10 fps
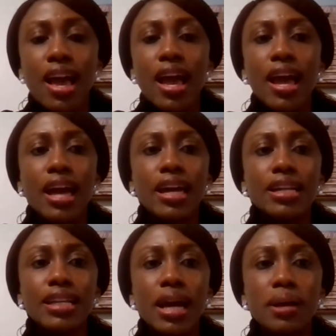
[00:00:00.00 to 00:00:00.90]

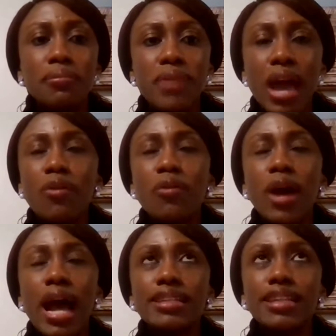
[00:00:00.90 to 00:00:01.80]
And
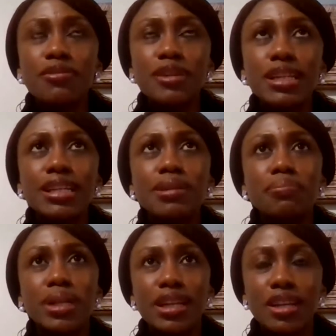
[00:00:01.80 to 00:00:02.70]
I
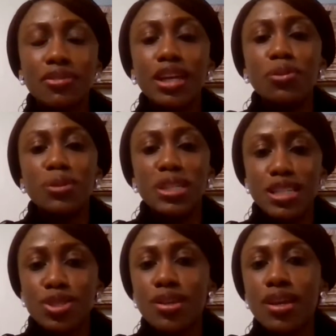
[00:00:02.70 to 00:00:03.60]
definitely believe that we
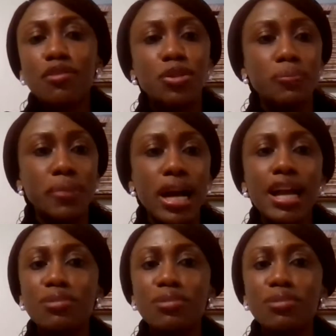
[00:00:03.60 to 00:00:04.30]
need to have you back.